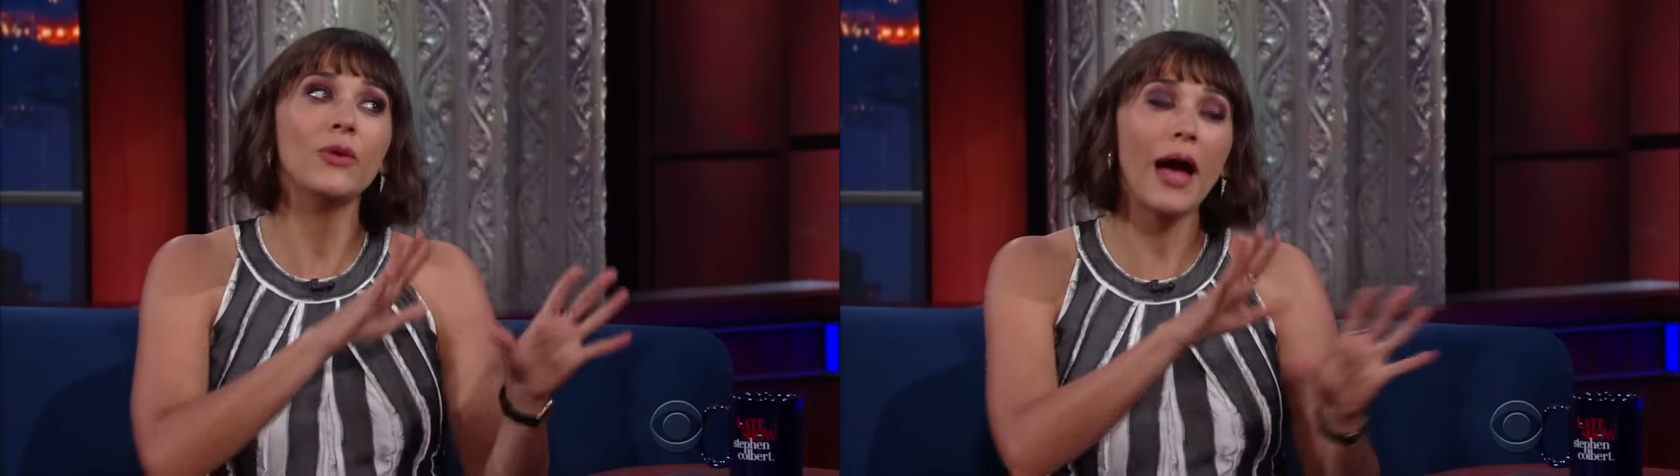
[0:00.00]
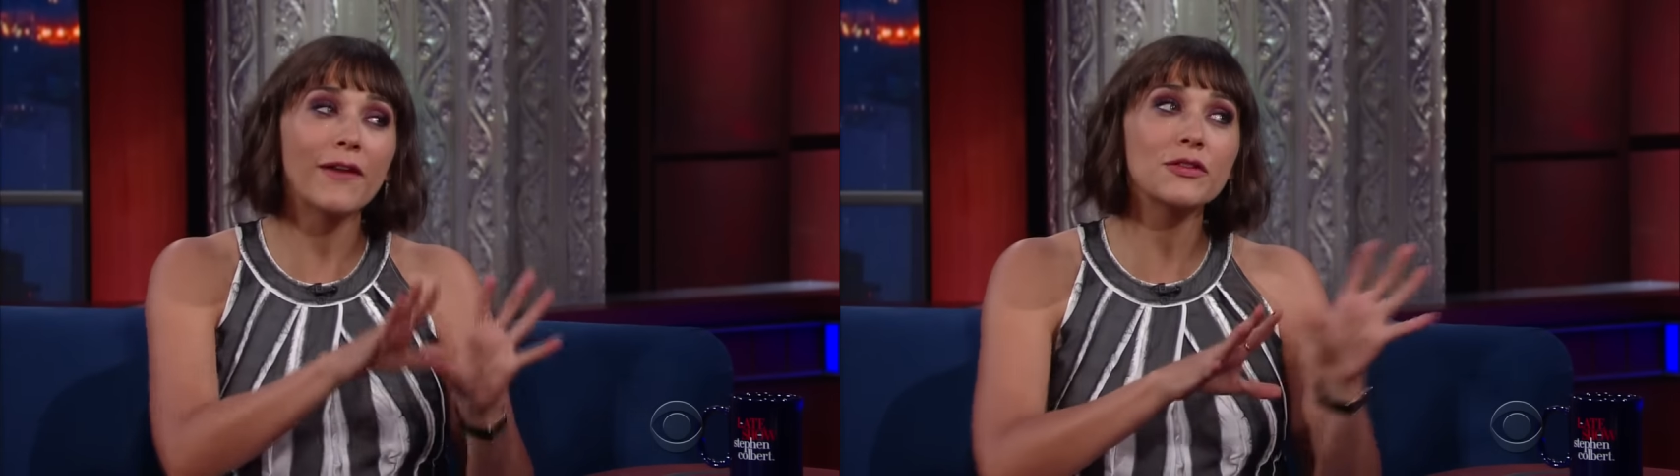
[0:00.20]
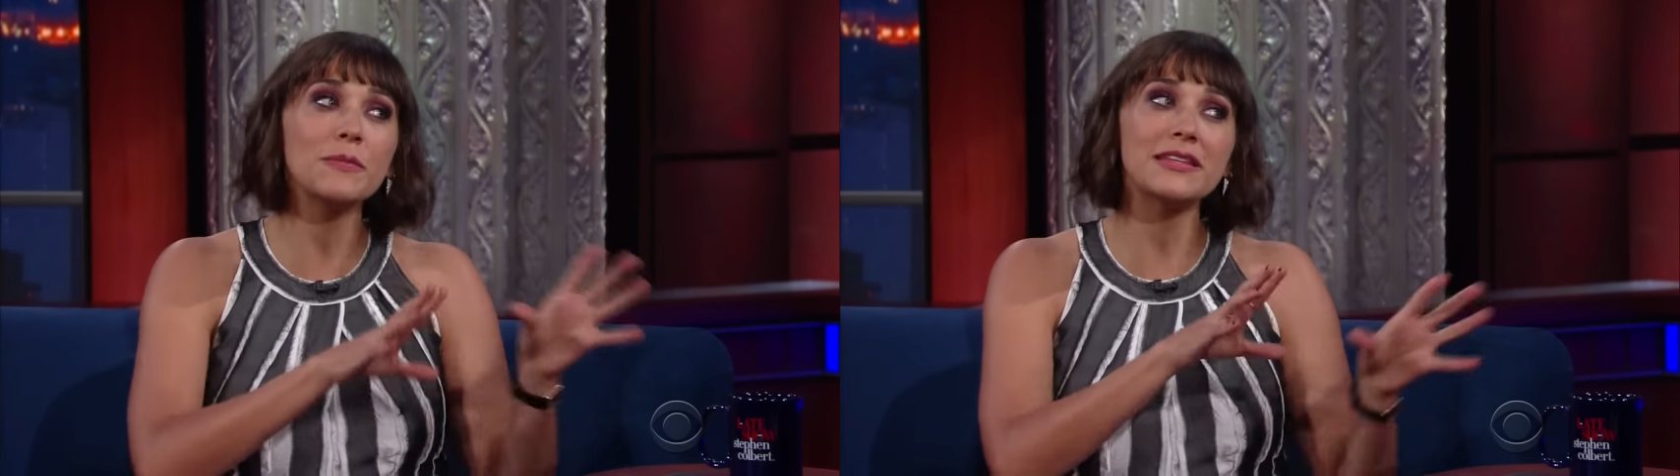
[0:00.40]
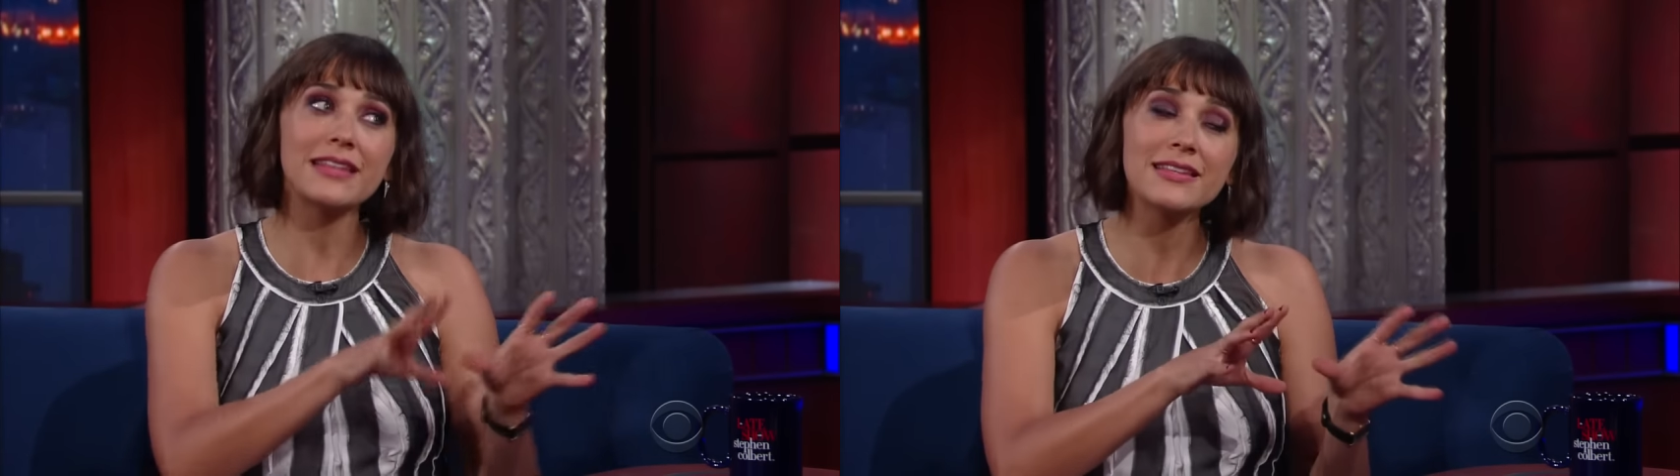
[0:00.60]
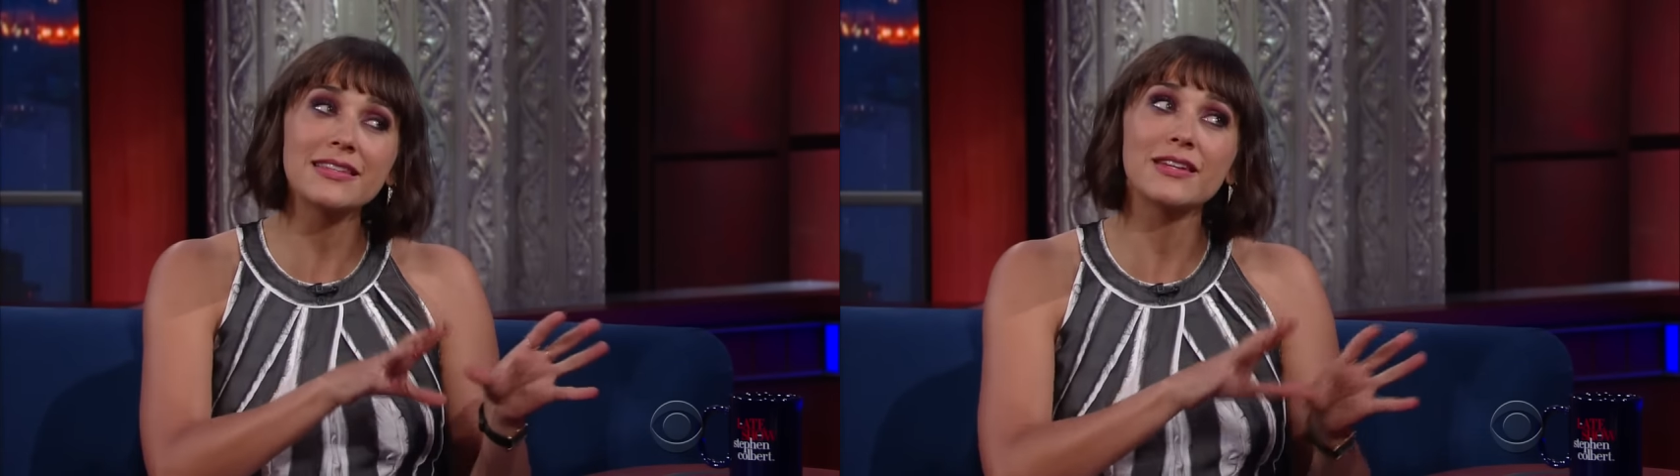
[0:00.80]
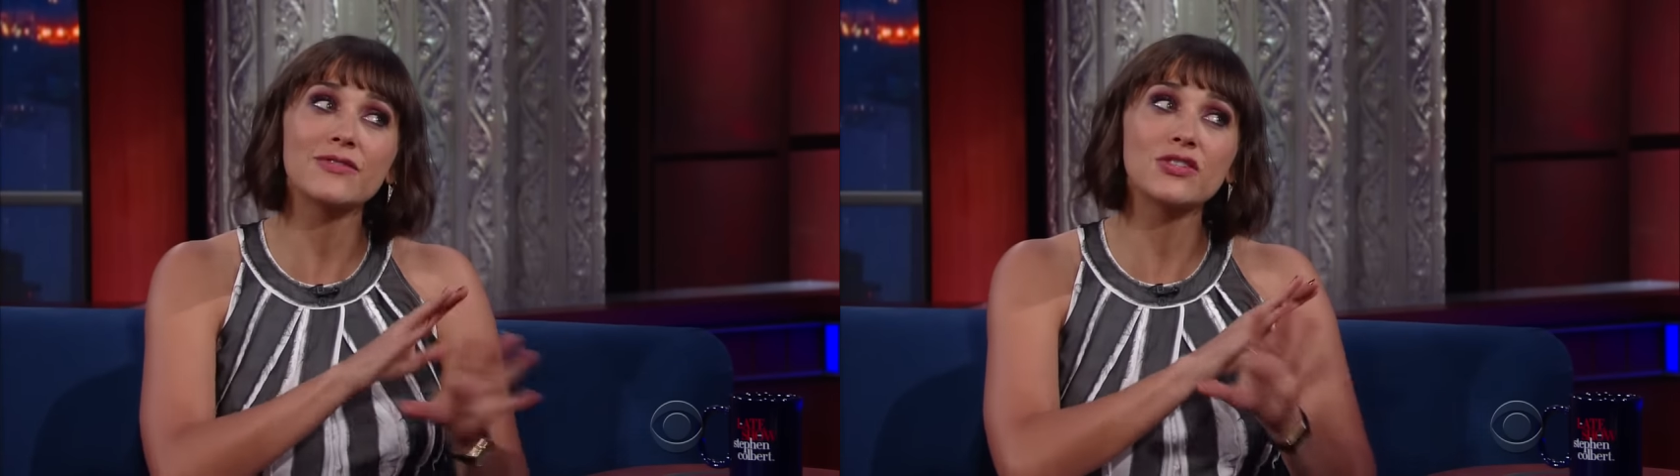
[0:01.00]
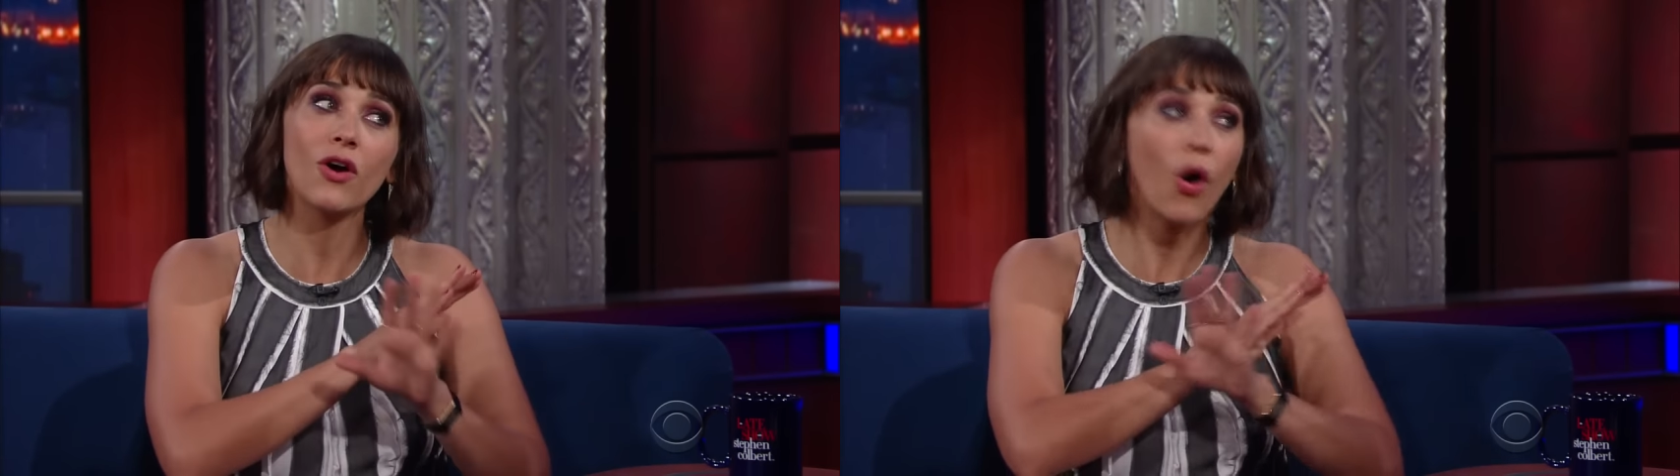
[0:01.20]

you have to be sensitive to